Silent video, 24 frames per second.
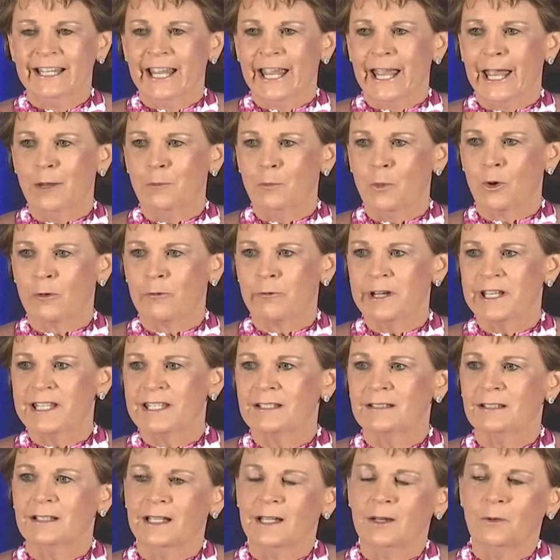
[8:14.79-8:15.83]
and more
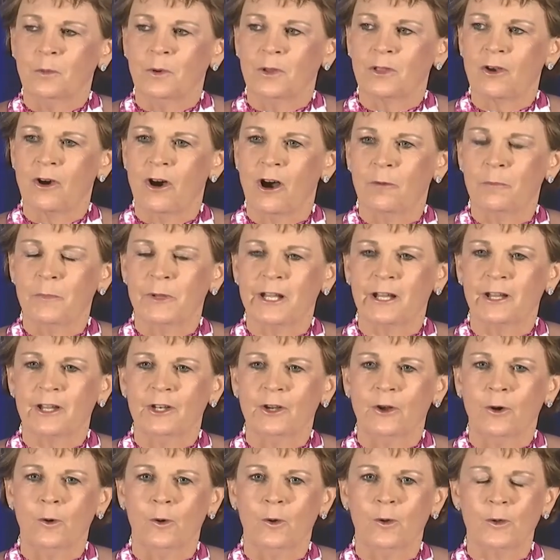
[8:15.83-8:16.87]
recently with Kaufman and
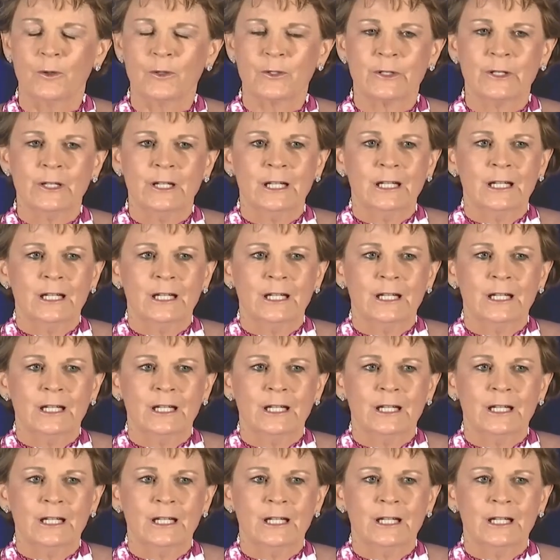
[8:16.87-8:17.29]
Knowles.